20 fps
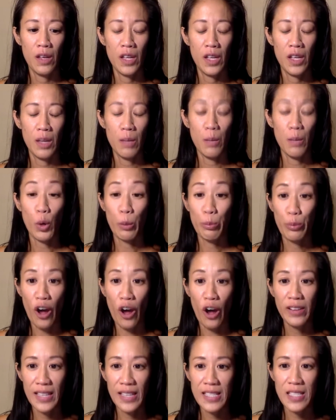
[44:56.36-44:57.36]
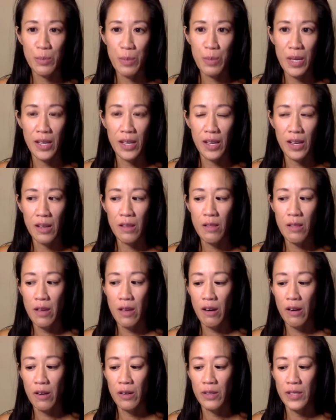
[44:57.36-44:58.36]
more broadly speaking,
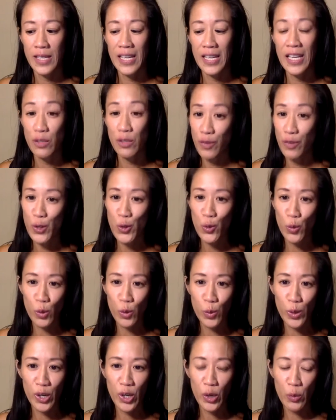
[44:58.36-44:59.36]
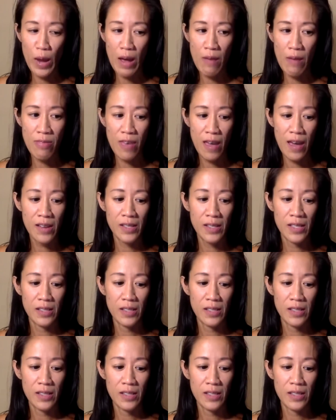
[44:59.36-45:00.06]
there's individual work around that,